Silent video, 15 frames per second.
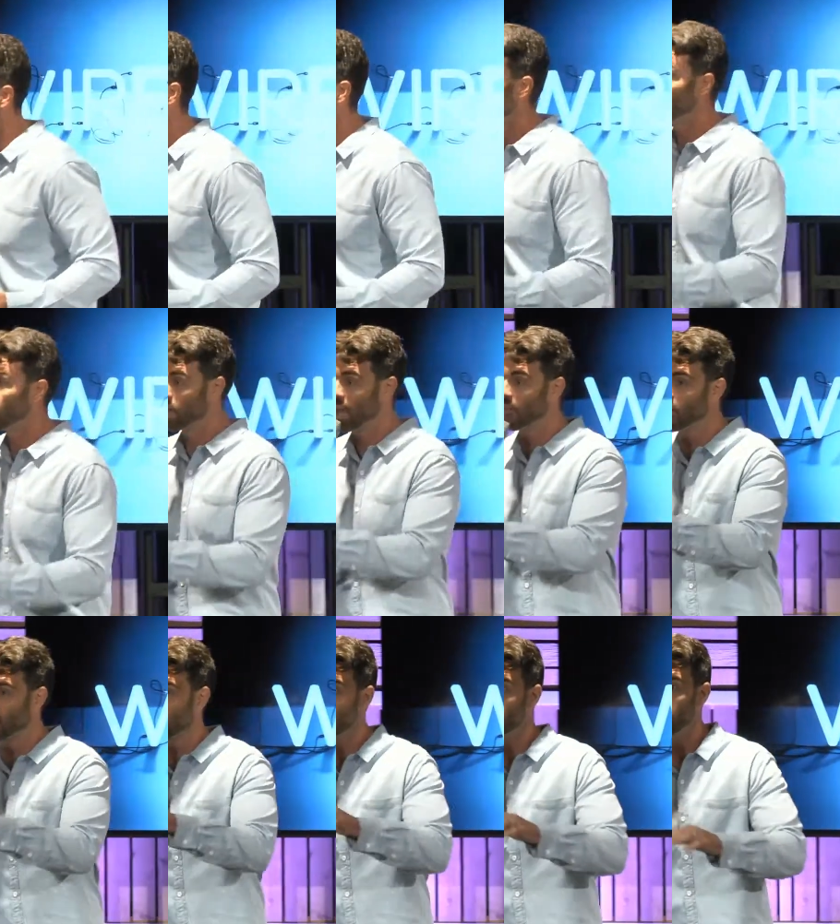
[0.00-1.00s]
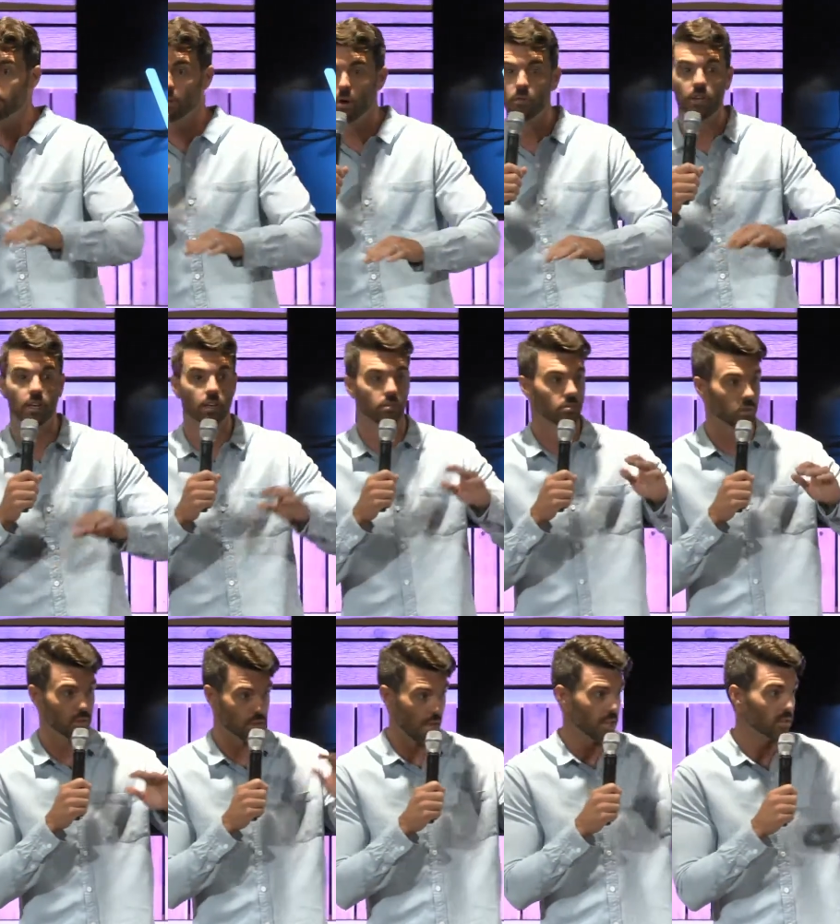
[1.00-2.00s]
Okay, they're going to be moving. So did
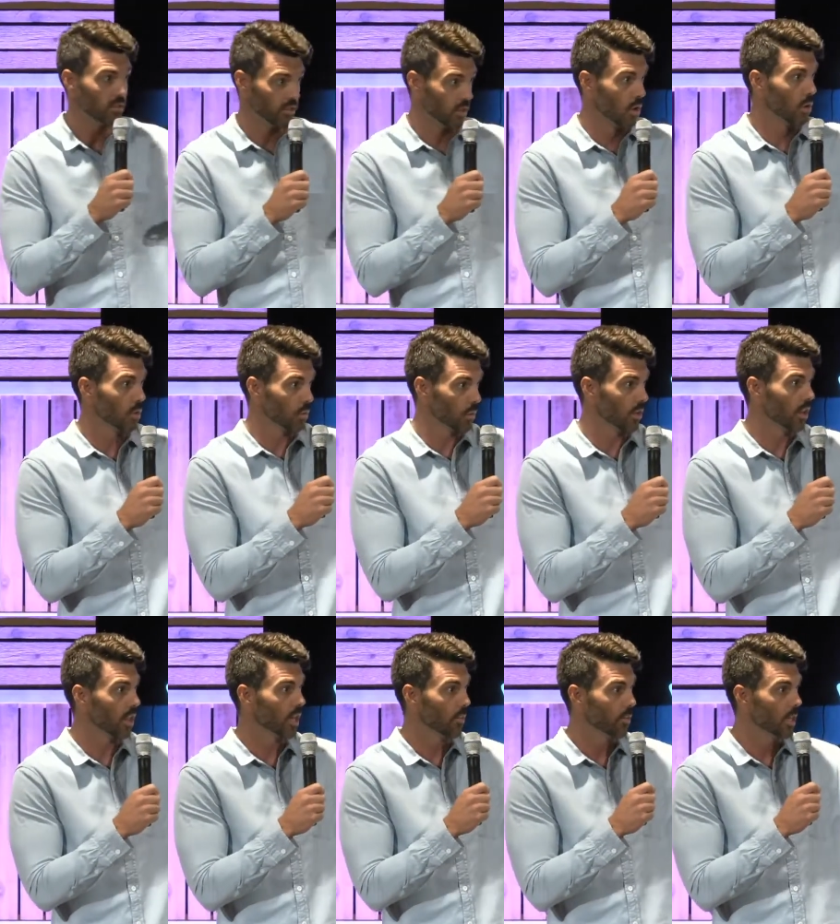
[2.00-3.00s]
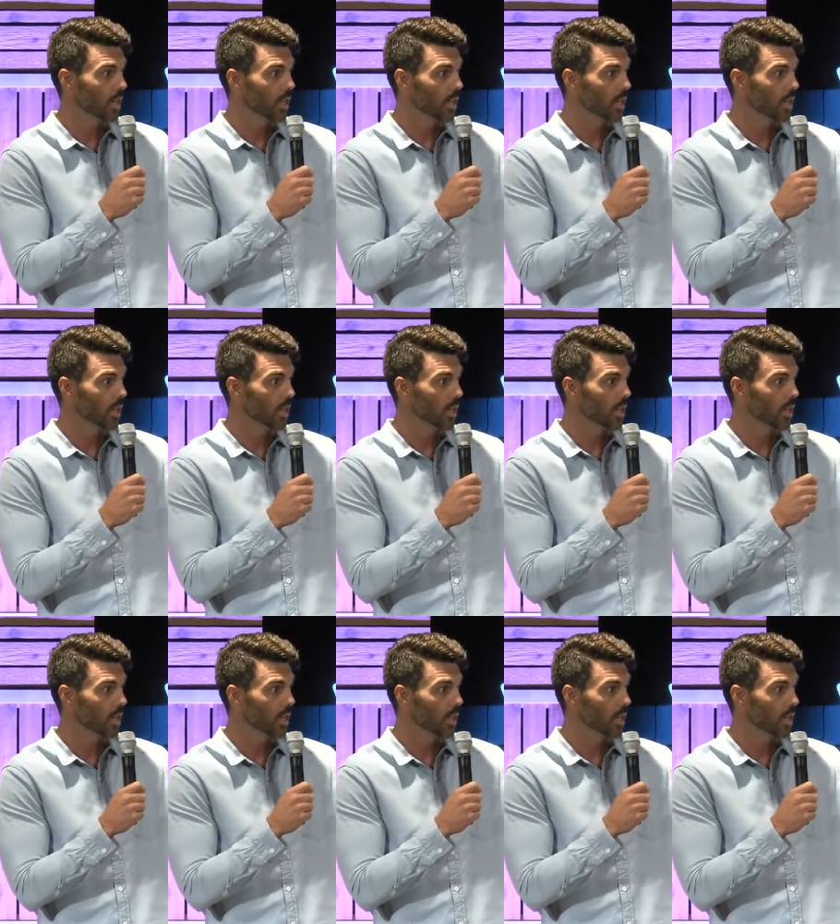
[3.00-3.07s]
I just throw it where they're going to be?